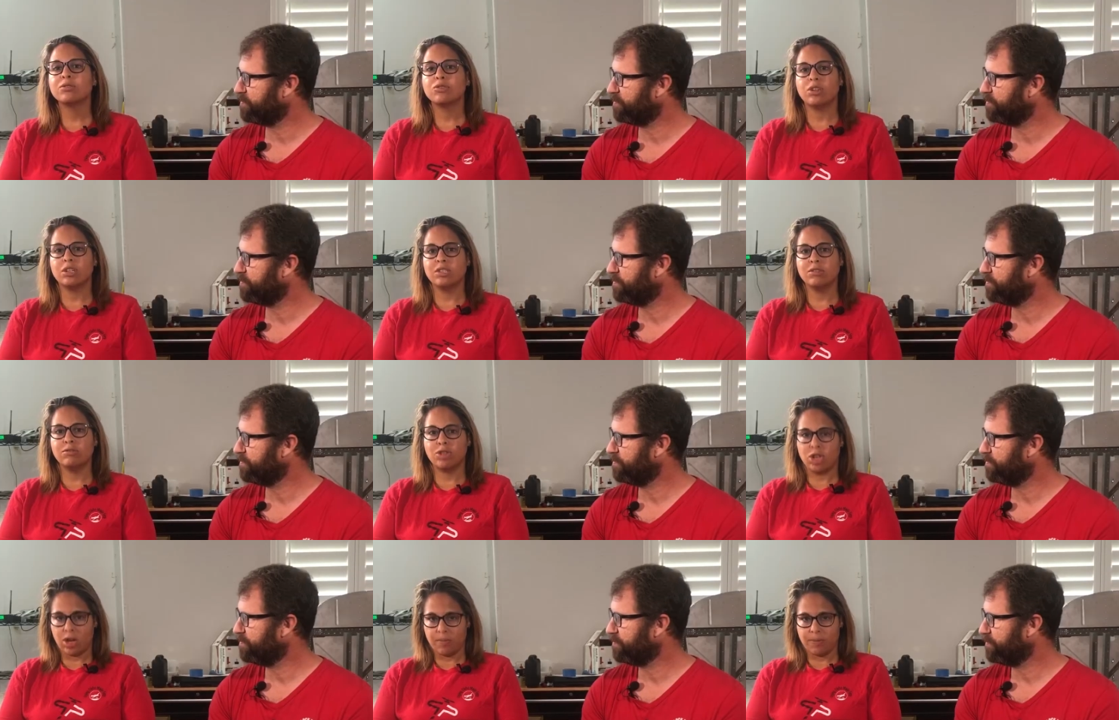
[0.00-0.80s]
Speaker 1: to do lots
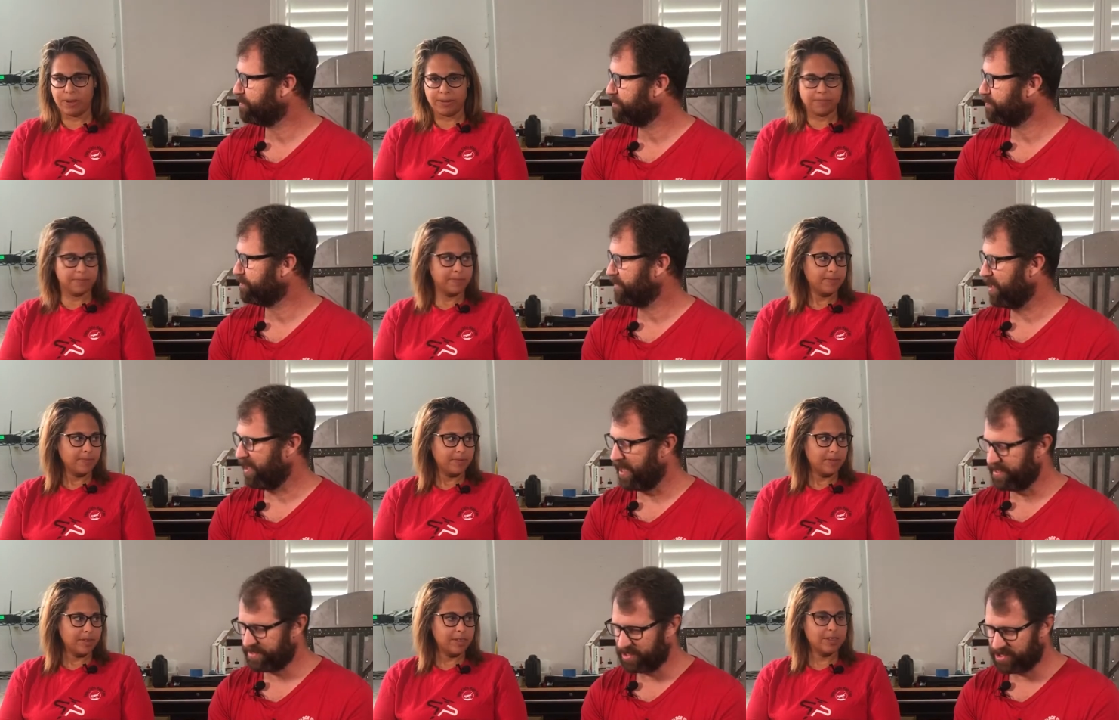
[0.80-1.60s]
of shopping.
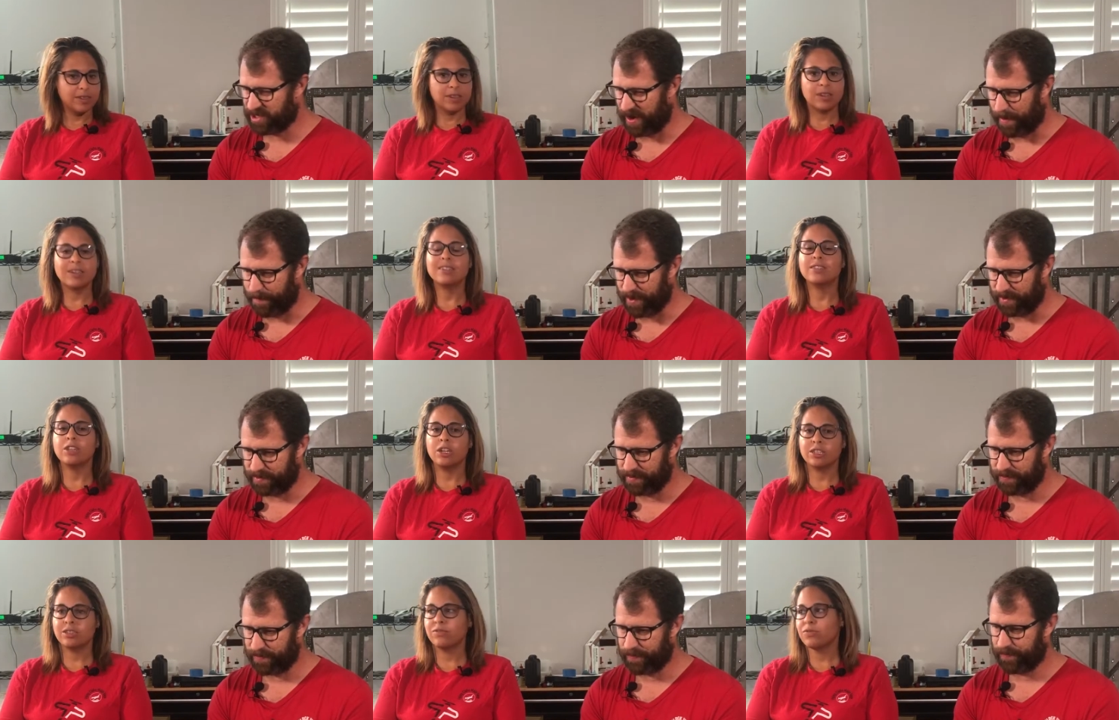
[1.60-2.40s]
Speaker 2: Lots of shopping.
Speaker 1: And
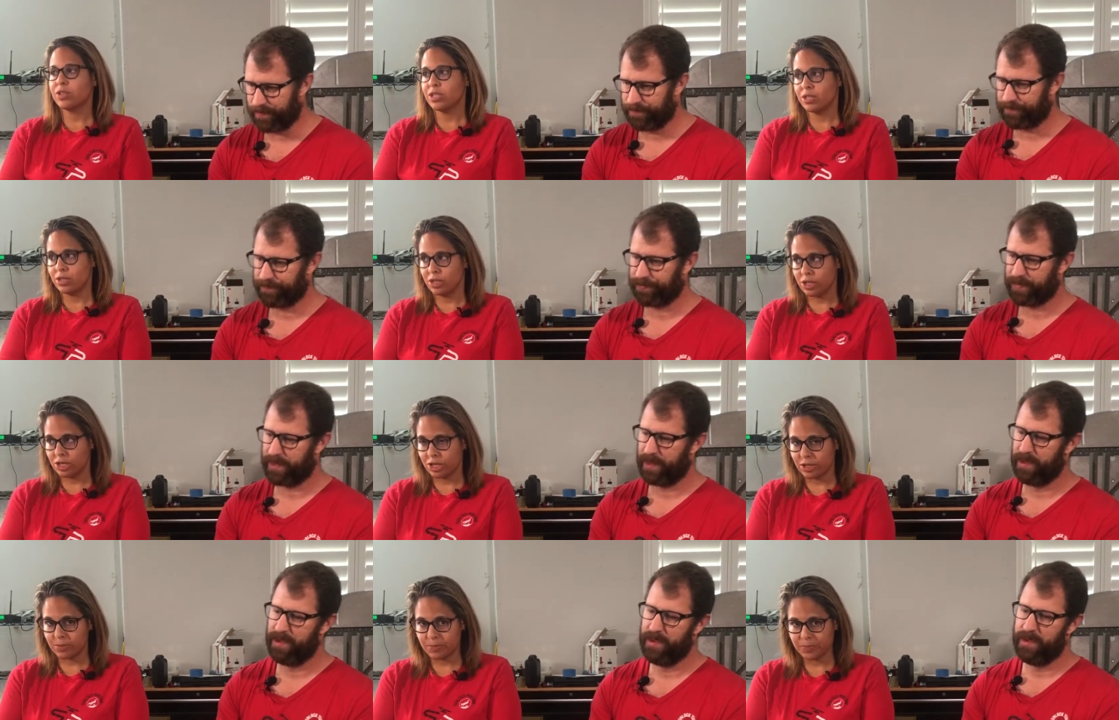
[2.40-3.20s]
lots of
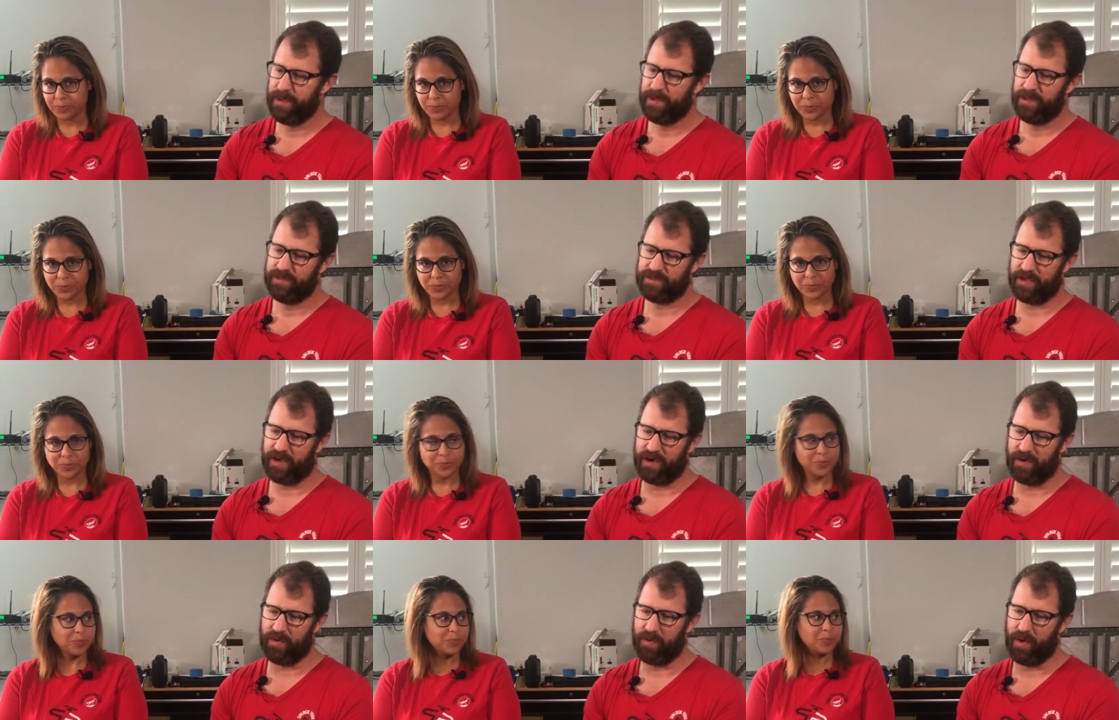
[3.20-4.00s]
research.
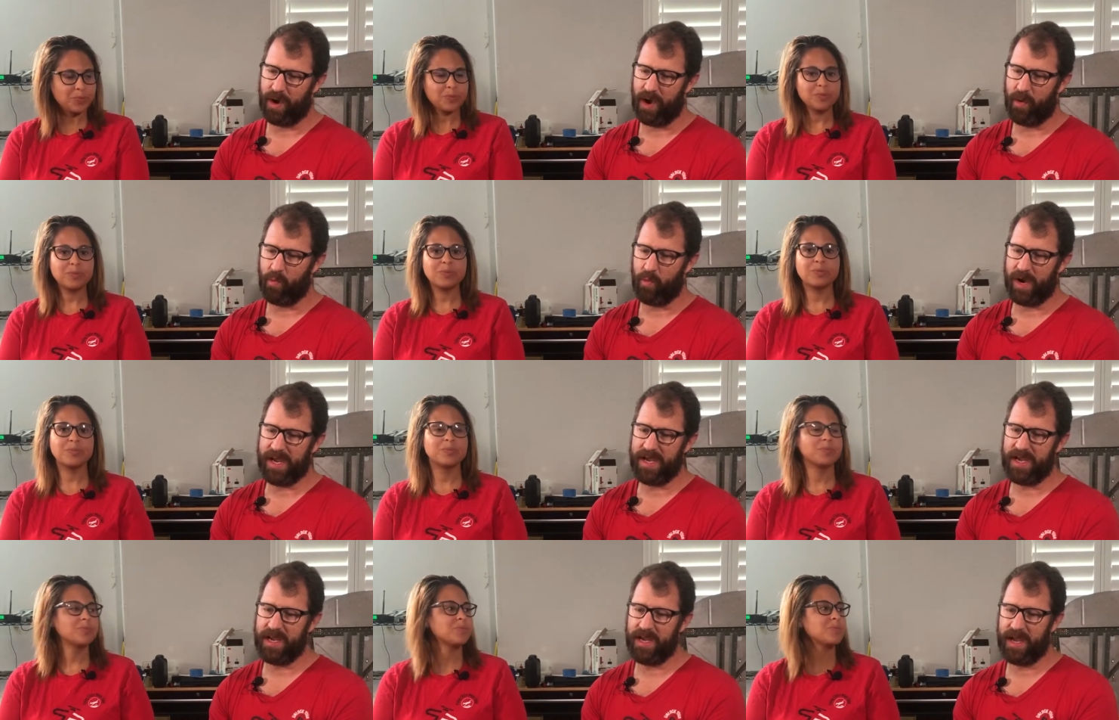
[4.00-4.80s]
Speaker 2: So
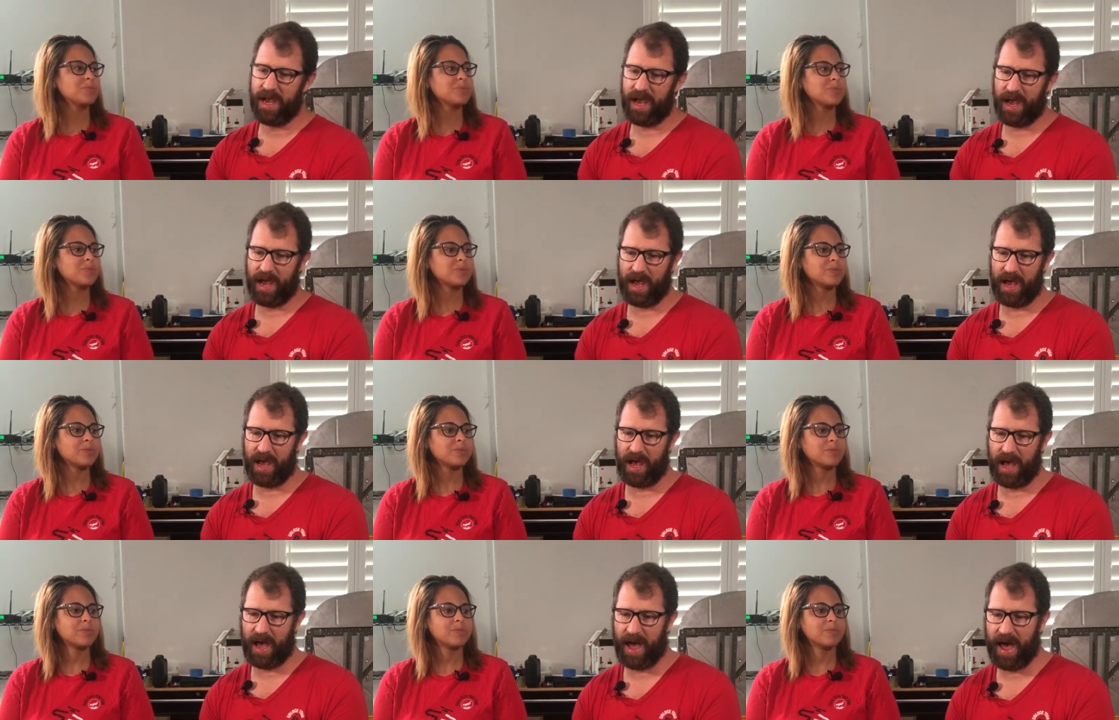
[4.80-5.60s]
we
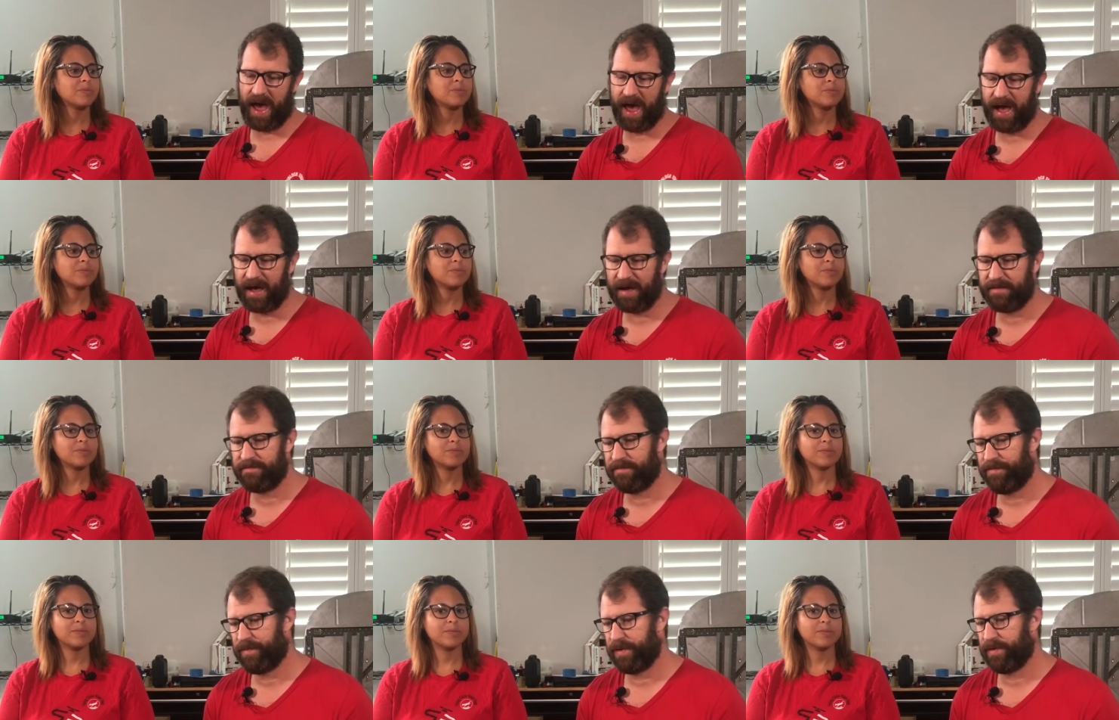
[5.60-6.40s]

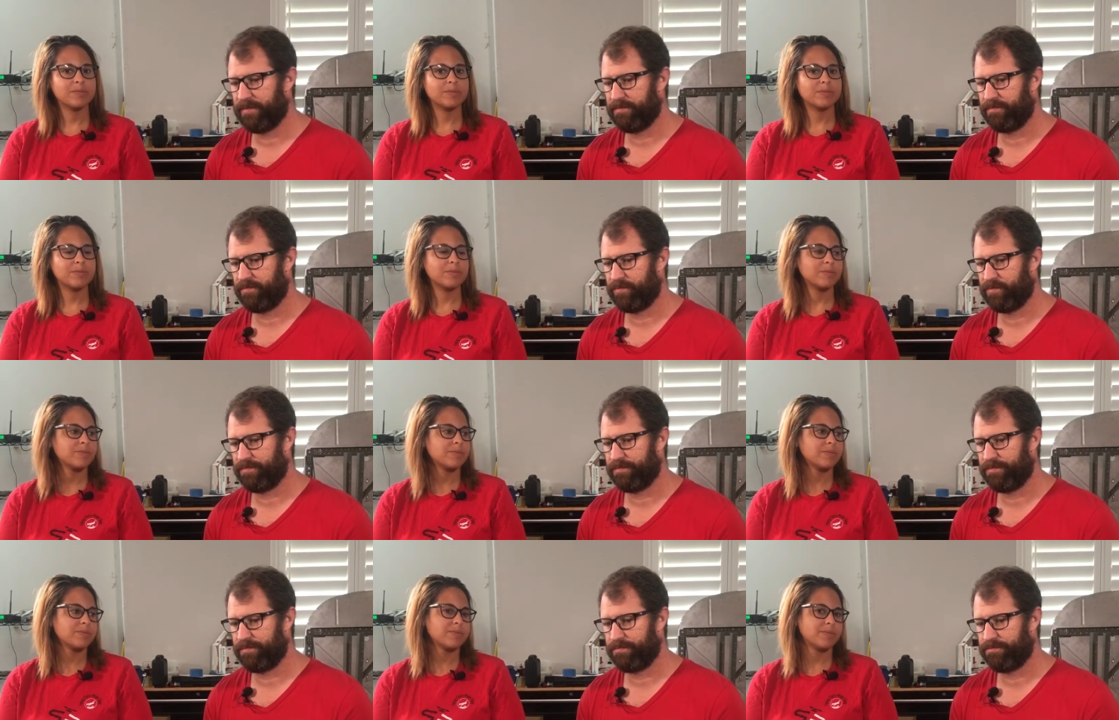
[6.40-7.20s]
have
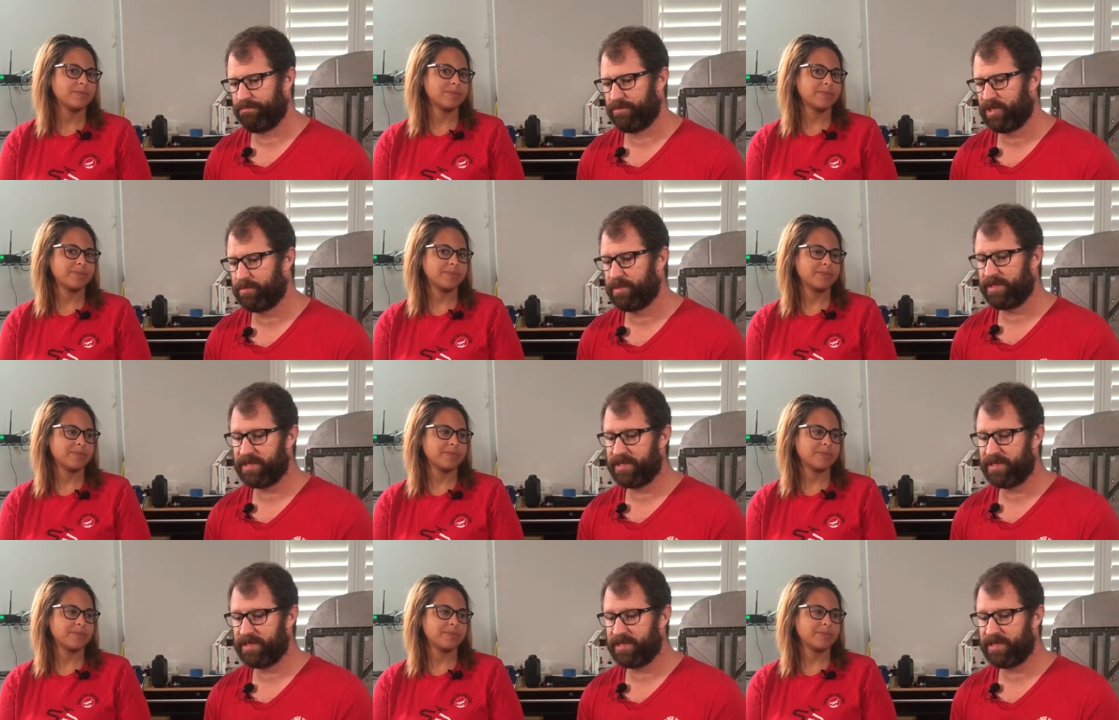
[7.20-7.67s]
some